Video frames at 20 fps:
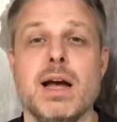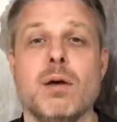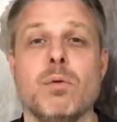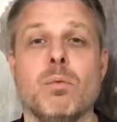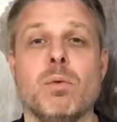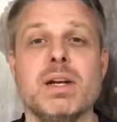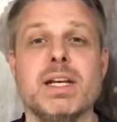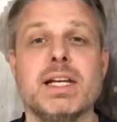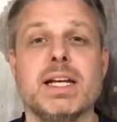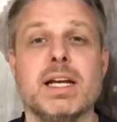
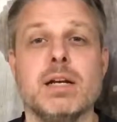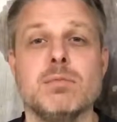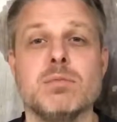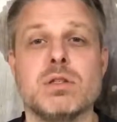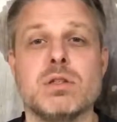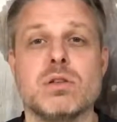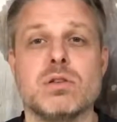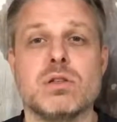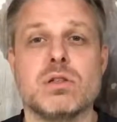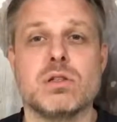When it
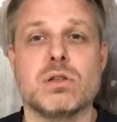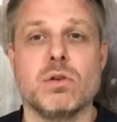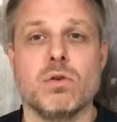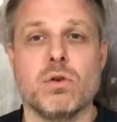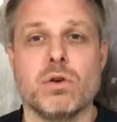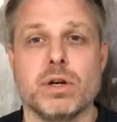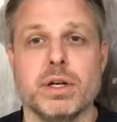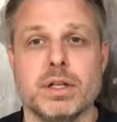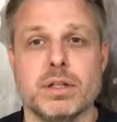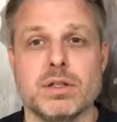comes to
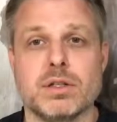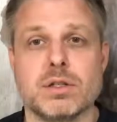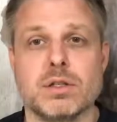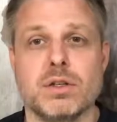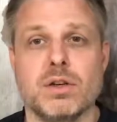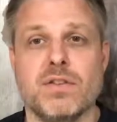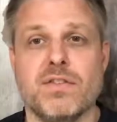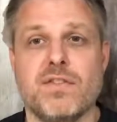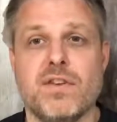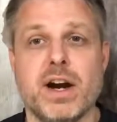storage,
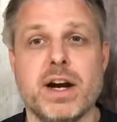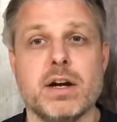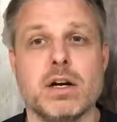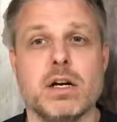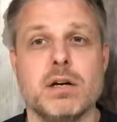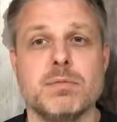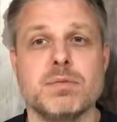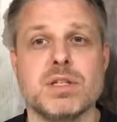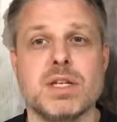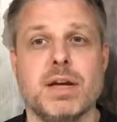your
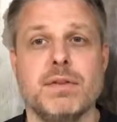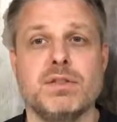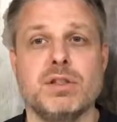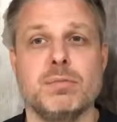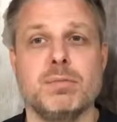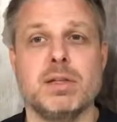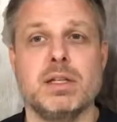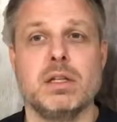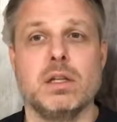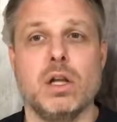firearms have to
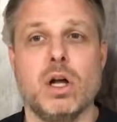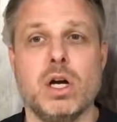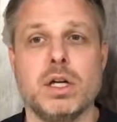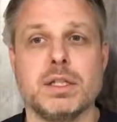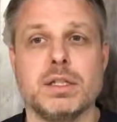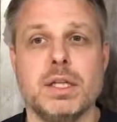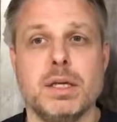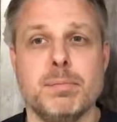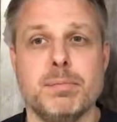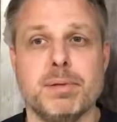be
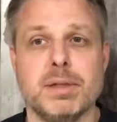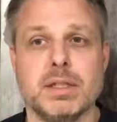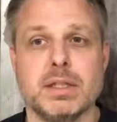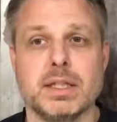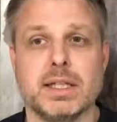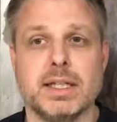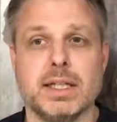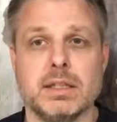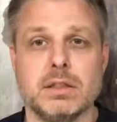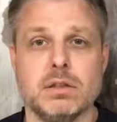locked up in a
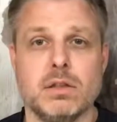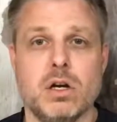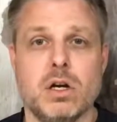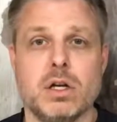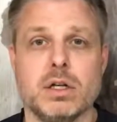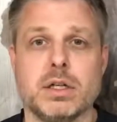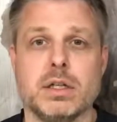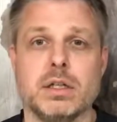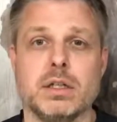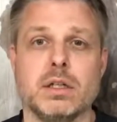gun
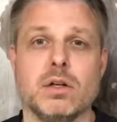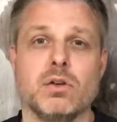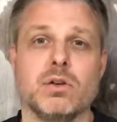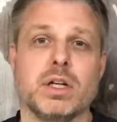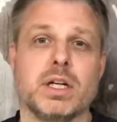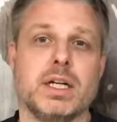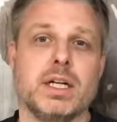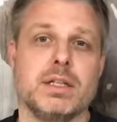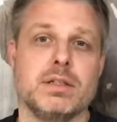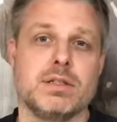locker or
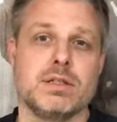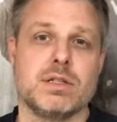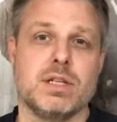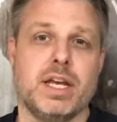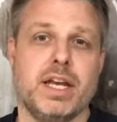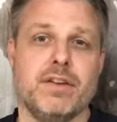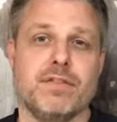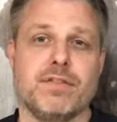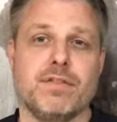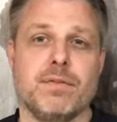gun
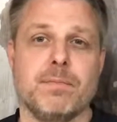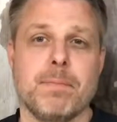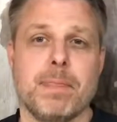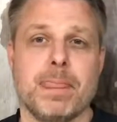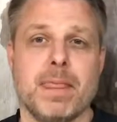safe,